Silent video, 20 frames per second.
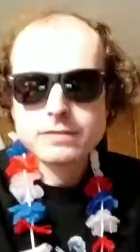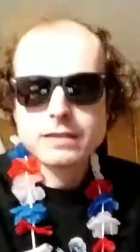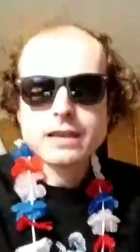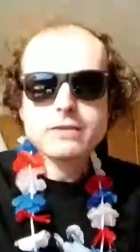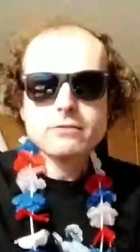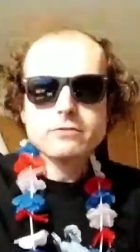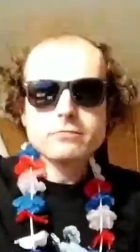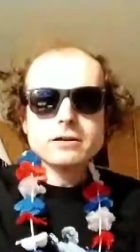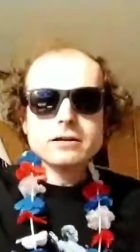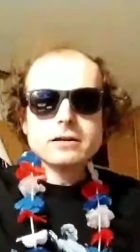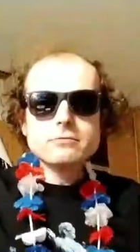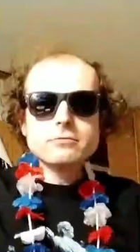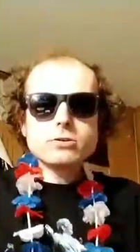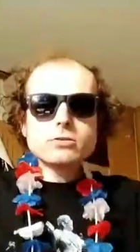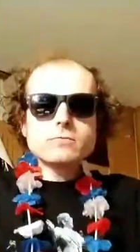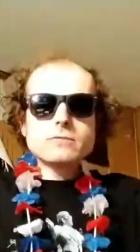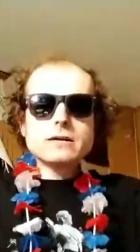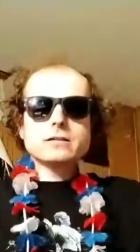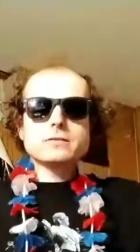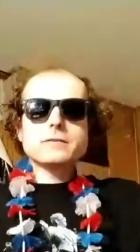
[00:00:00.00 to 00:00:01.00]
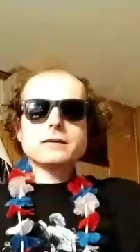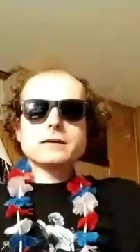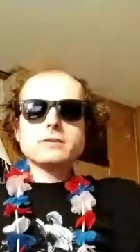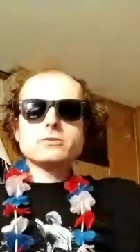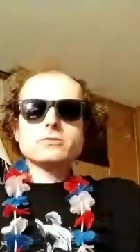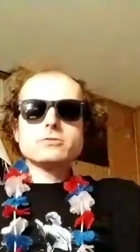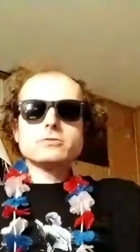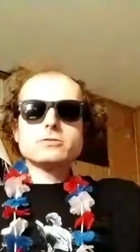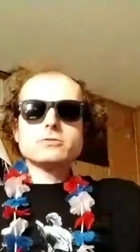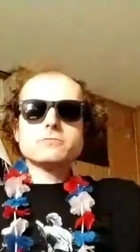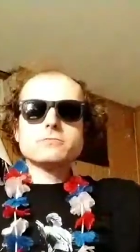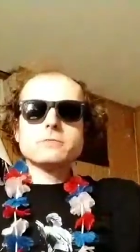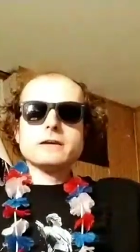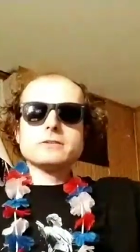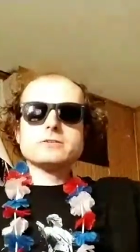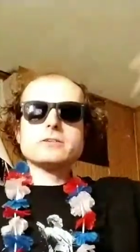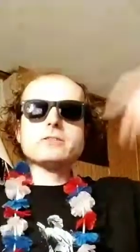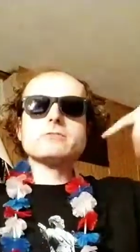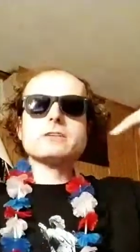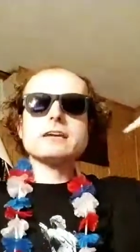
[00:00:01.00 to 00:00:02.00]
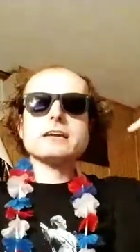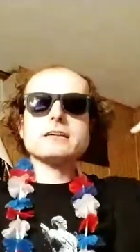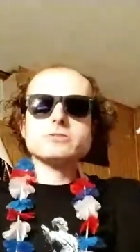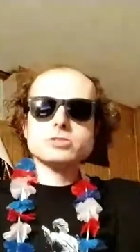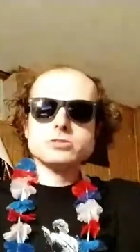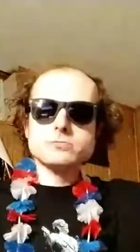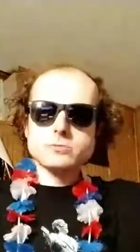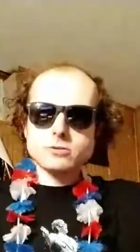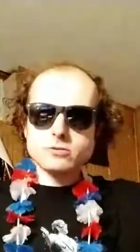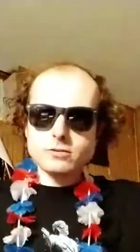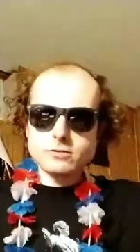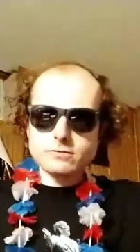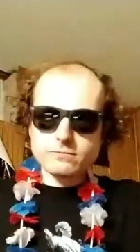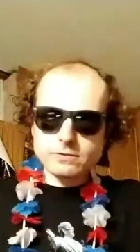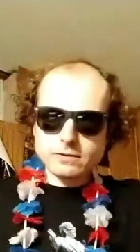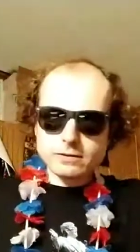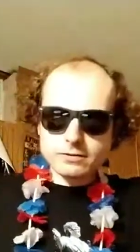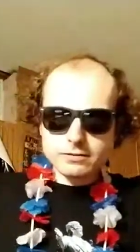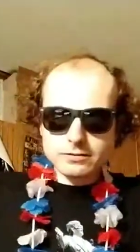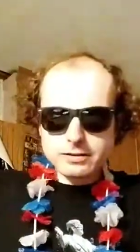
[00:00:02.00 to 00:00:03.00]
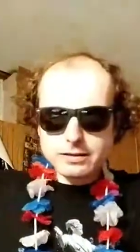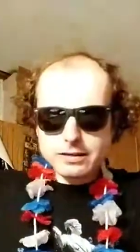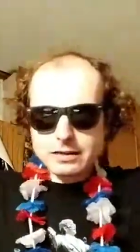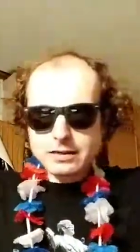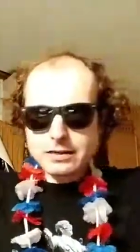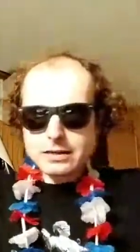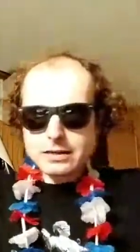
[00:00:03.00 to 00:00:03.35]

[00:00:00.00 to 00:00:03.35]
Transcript: Hey everybody, welcome back to my YouTube page. I'm your guy Jimmy Greenfield.